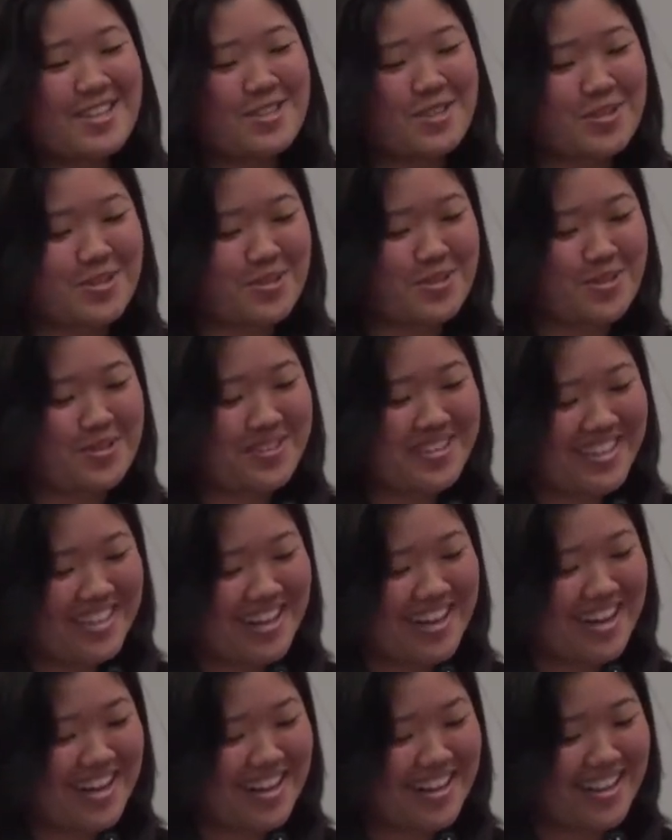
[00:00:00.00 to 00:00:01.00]
to
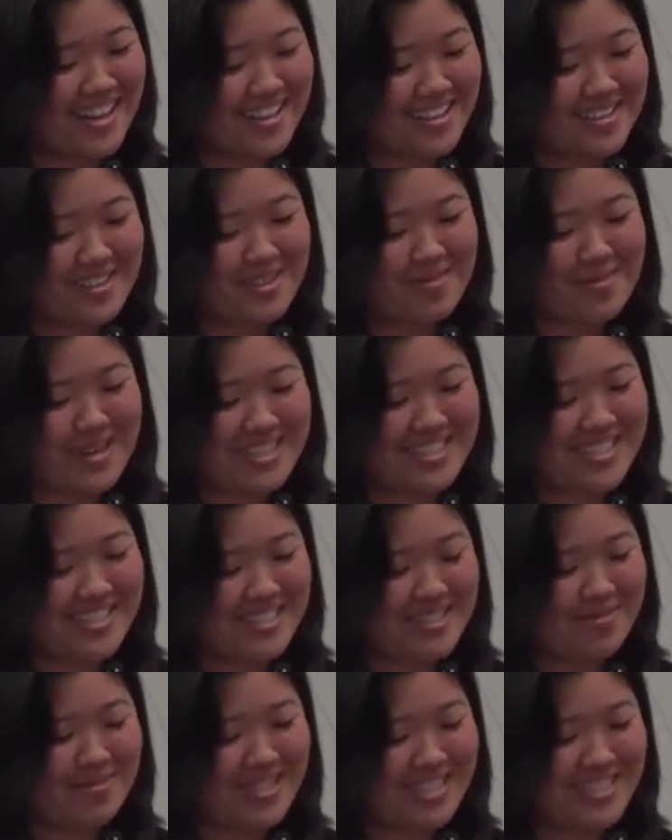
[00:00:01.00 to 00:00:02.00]
a lot of the
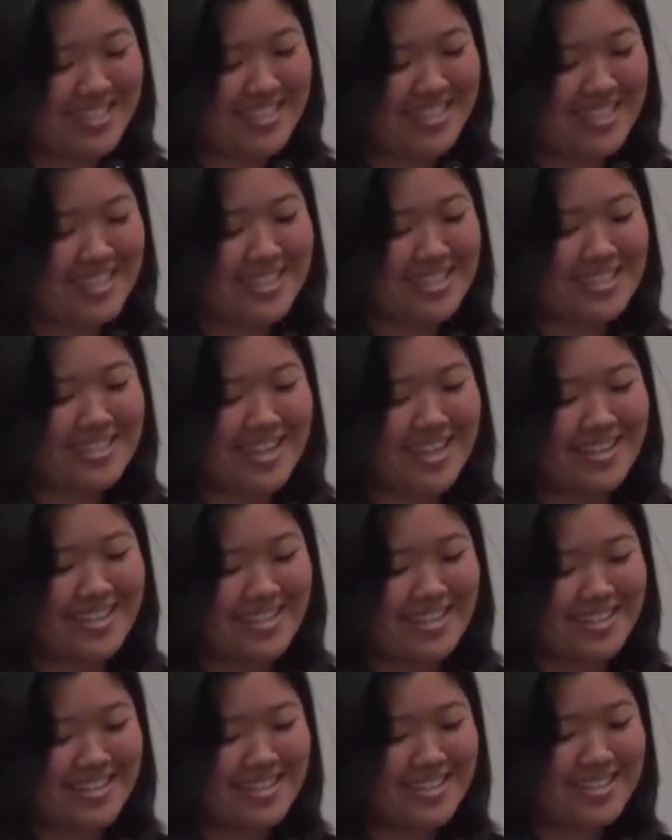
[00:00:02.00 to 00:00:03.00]
participants in
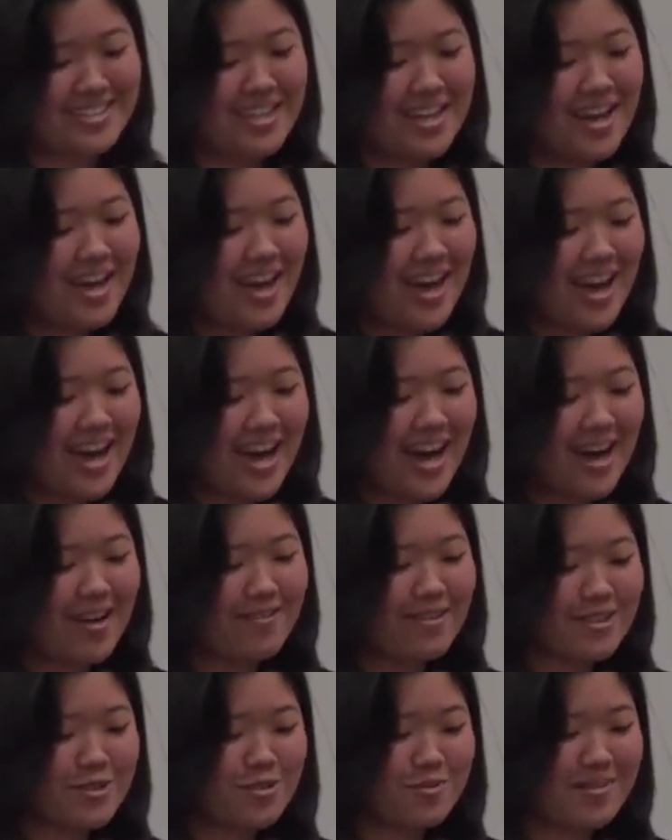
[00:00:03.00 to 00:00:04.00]
attendance, I
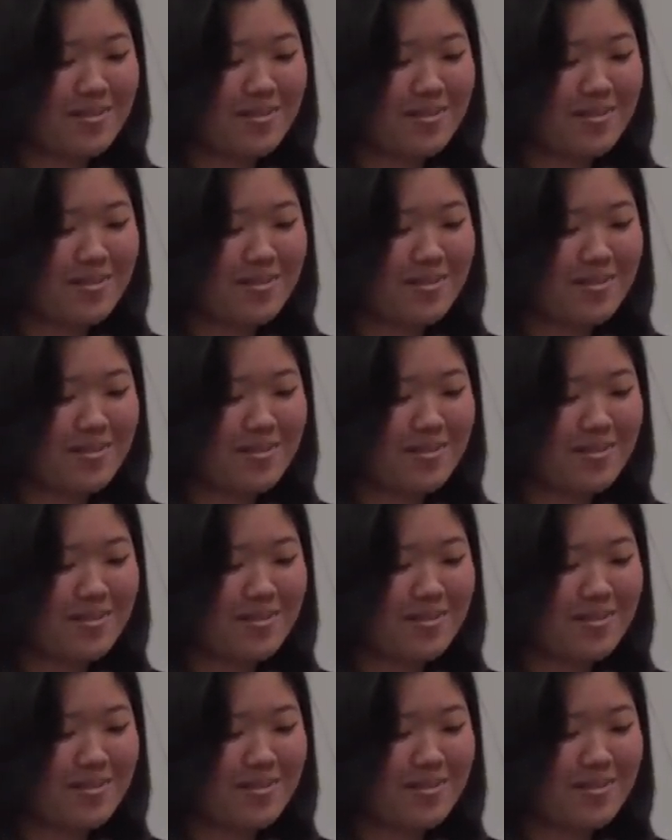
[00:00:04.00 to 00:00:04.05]
was